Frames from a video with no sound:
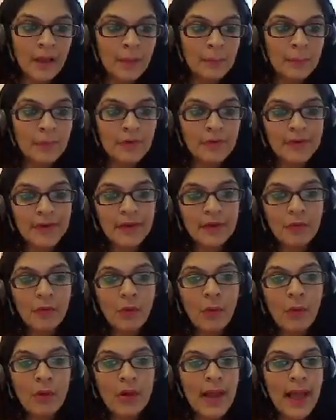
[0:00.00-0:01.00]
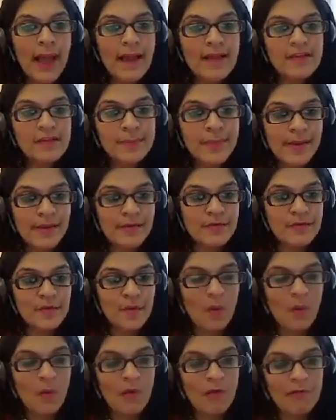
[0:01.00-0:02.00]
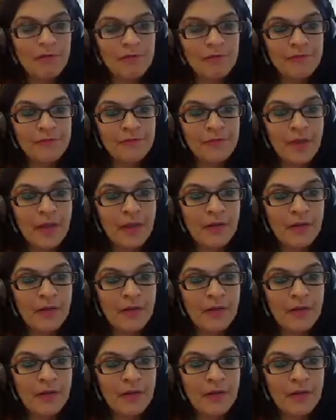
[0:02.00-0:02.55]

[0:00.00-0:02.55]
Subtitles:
Maria, all aspects of